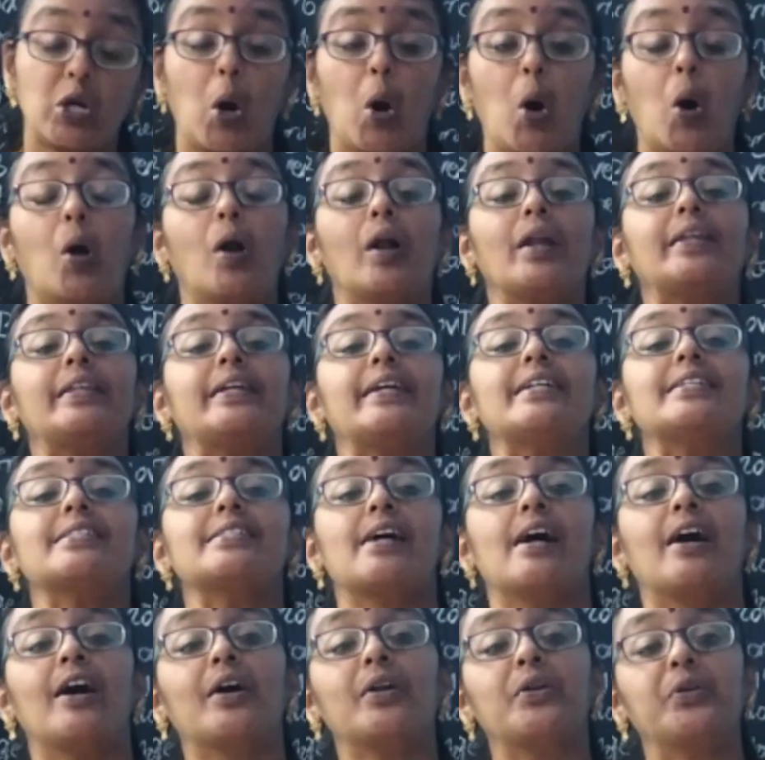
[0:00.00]
All these
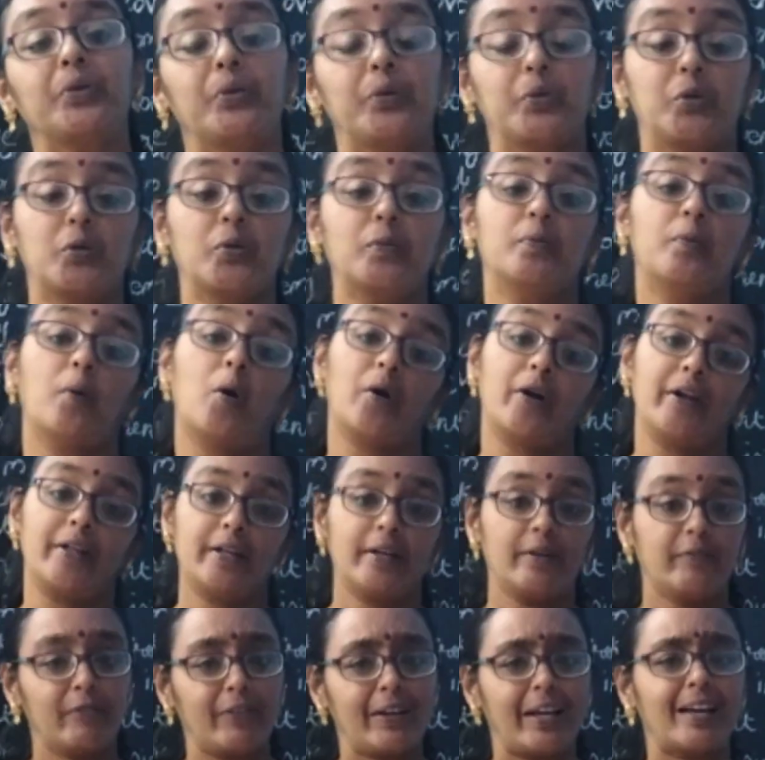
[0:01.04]
are due to
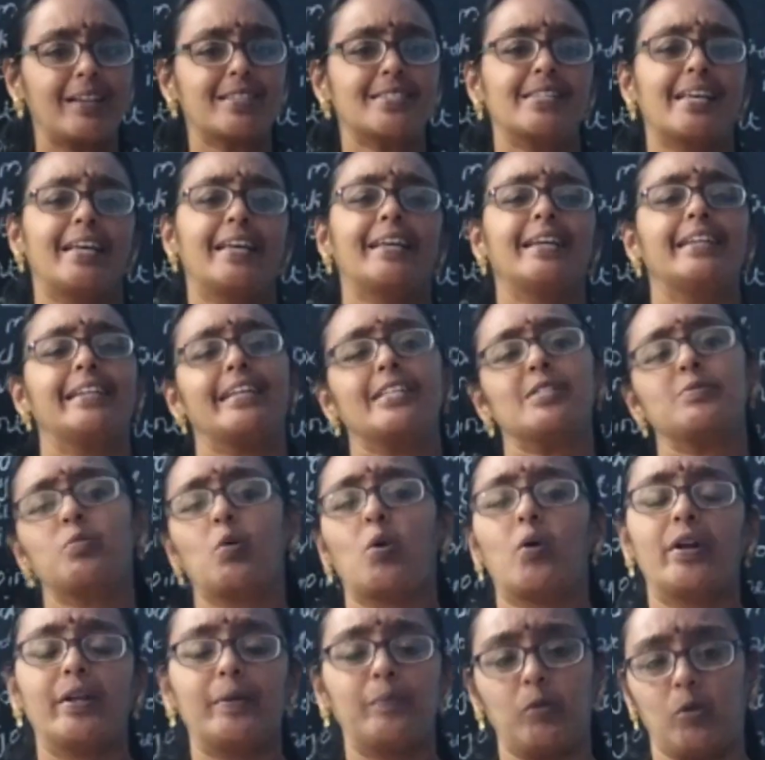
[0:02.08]
body. We are saying it as
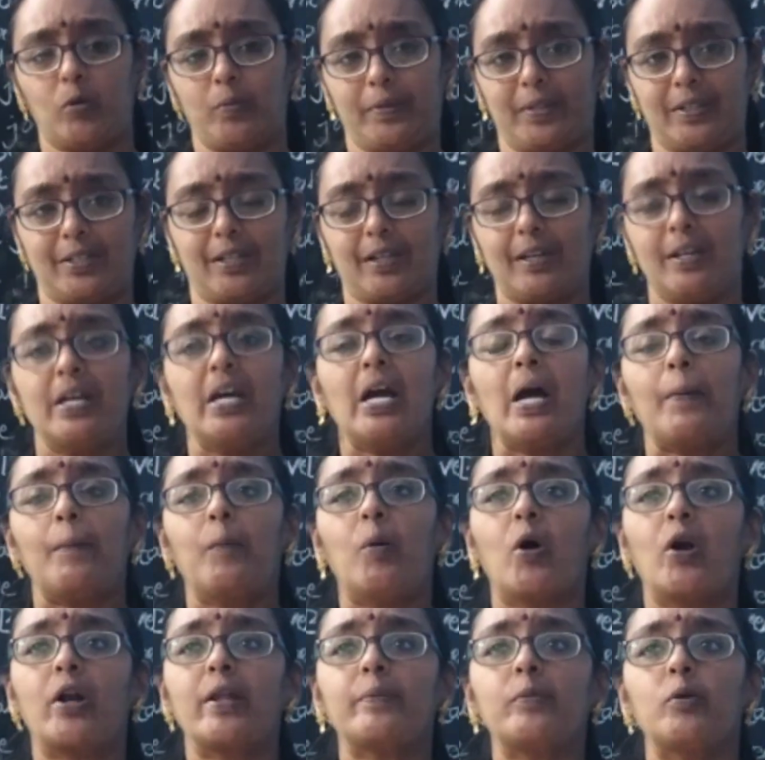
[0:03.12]
body movement.
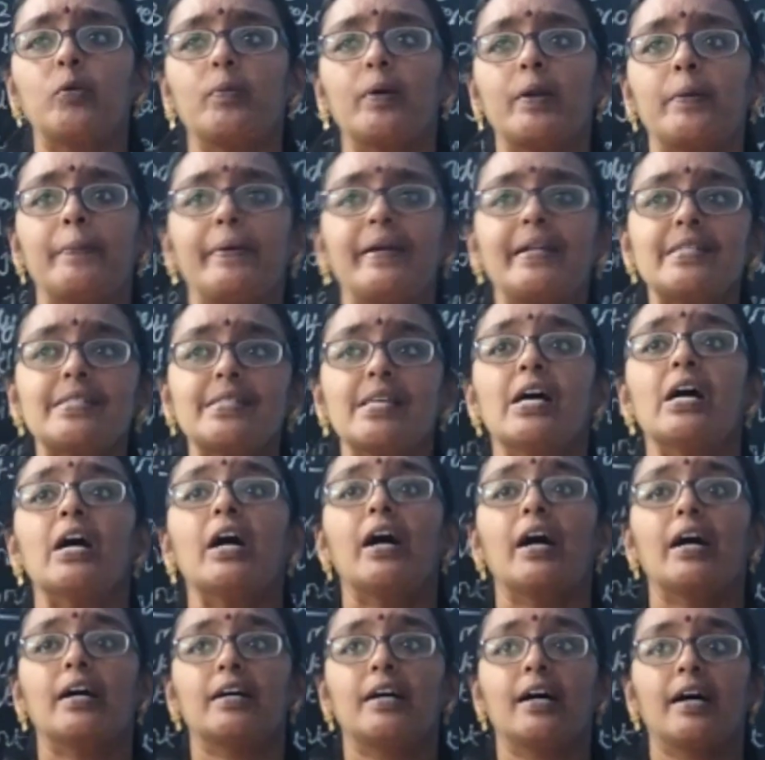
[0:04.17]
Body movement means
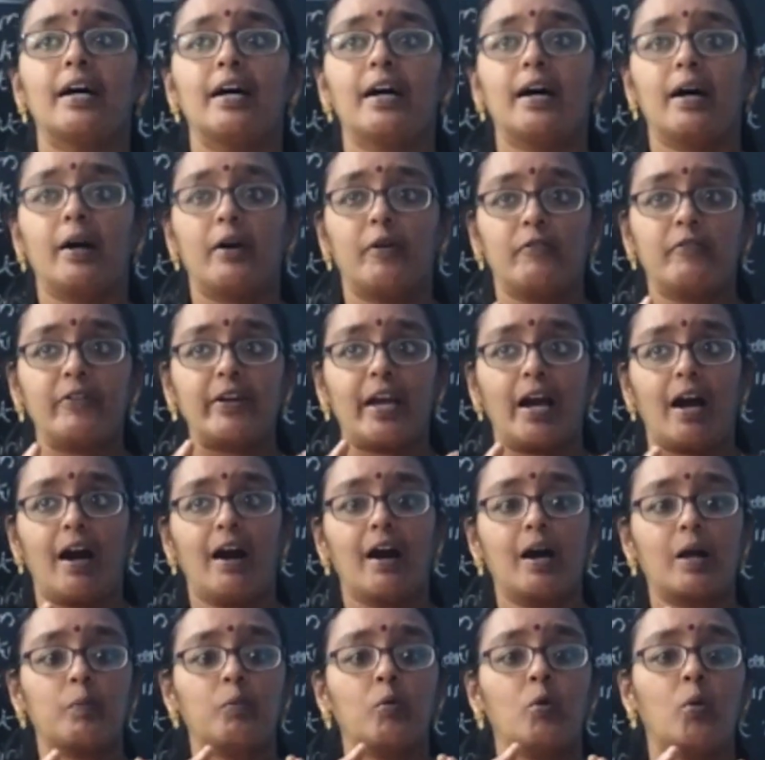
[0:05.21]
we
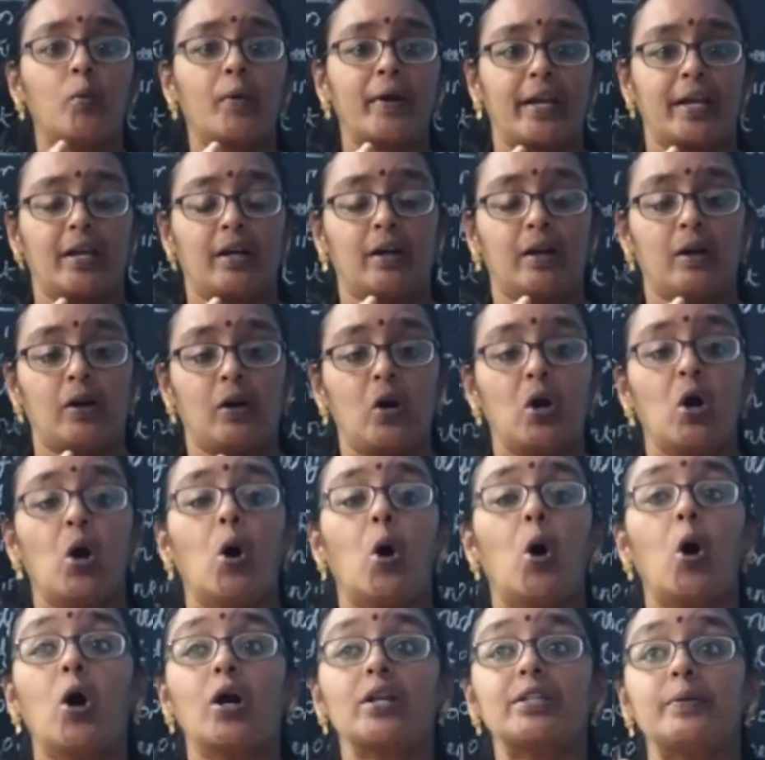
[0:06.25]
are moving
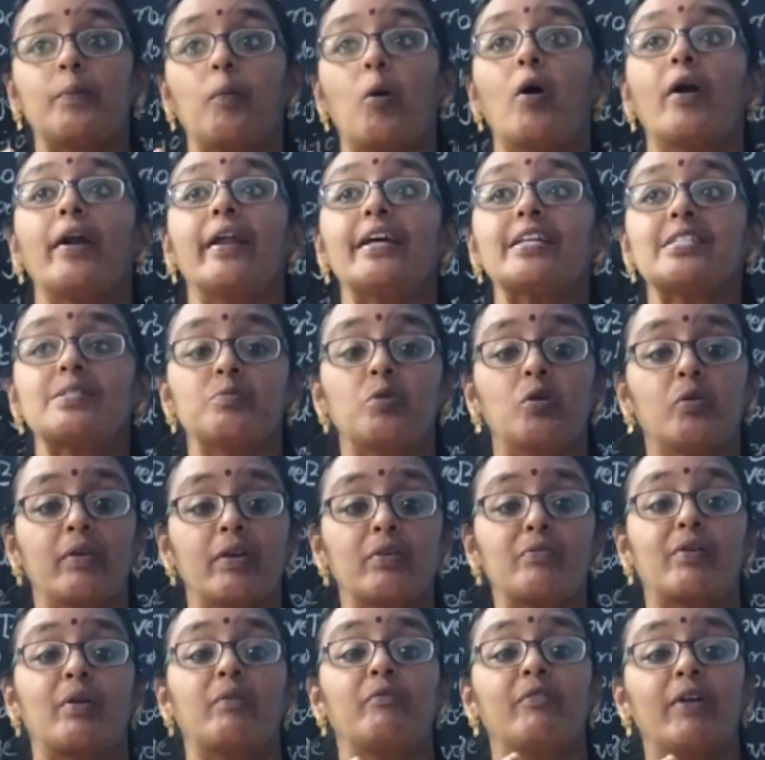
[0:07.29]
or the body is moving
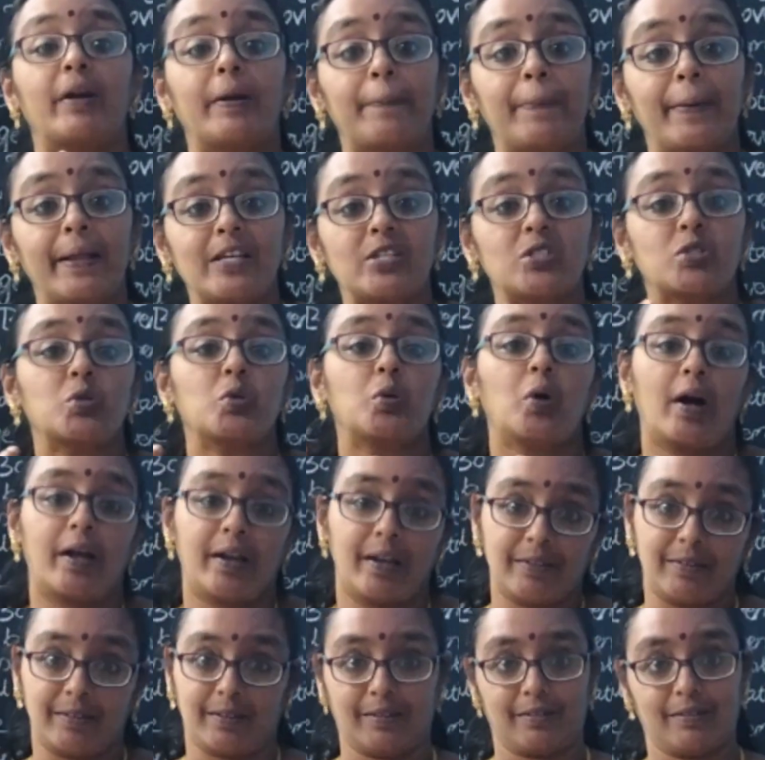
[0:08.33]
from one place to
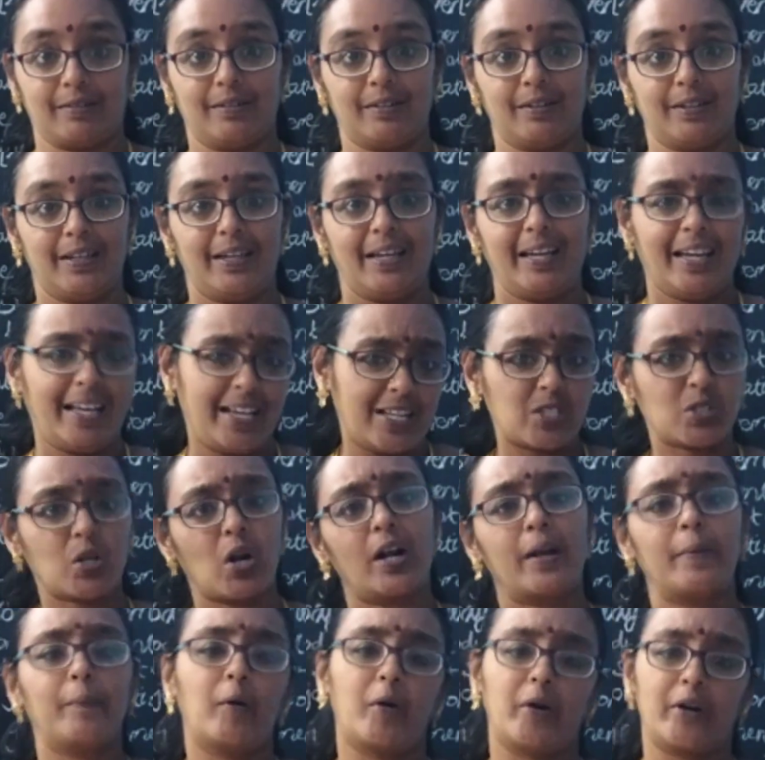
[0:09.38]
another. It's
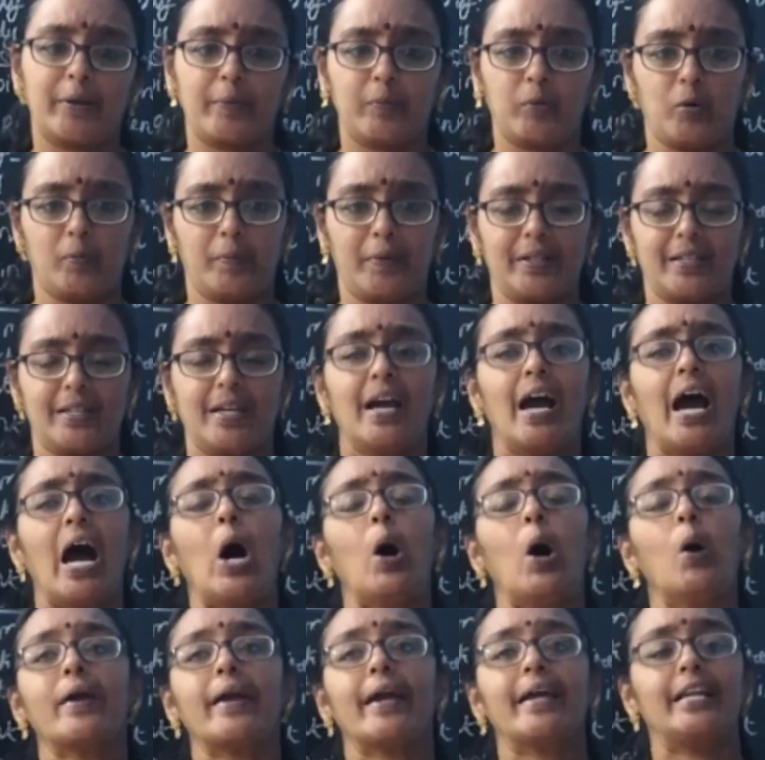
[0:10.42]
called body movement.
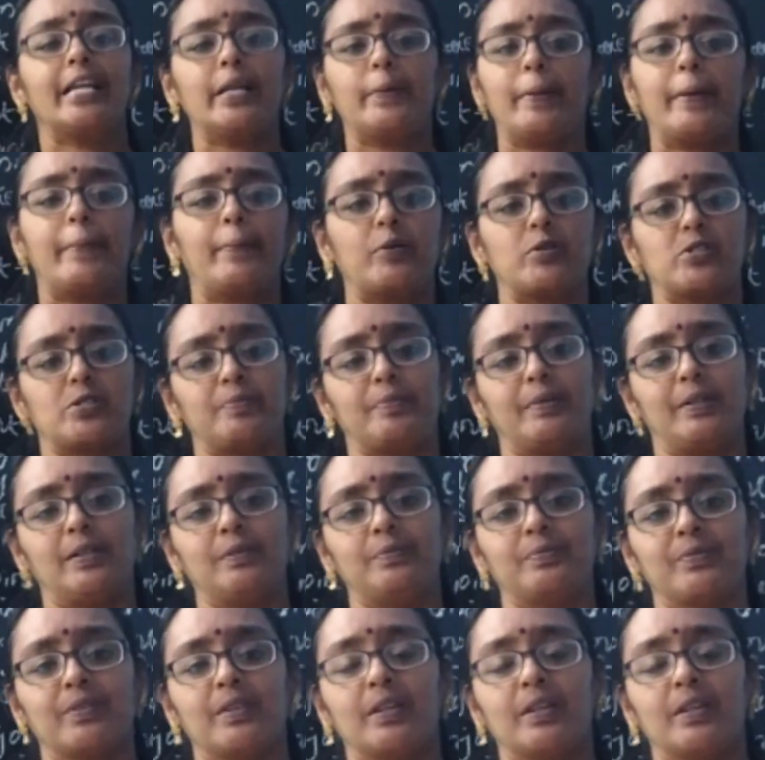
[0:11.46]
How can it be possible?